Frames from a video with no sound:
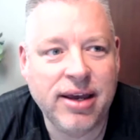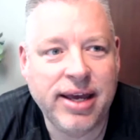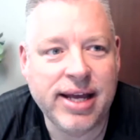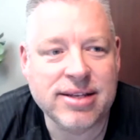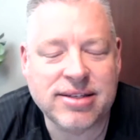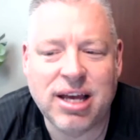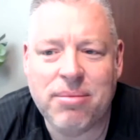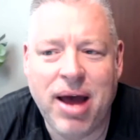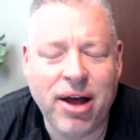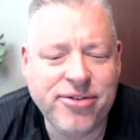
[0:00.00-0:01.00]
and
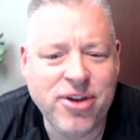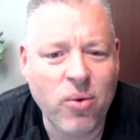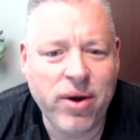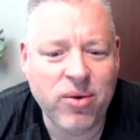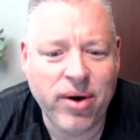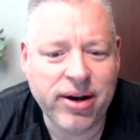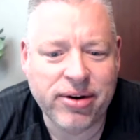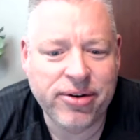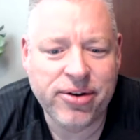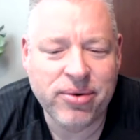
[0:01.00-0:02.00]
somehow knowing what you're
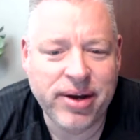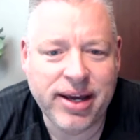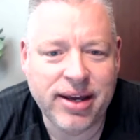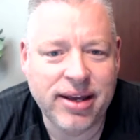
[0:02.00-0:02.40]
doing.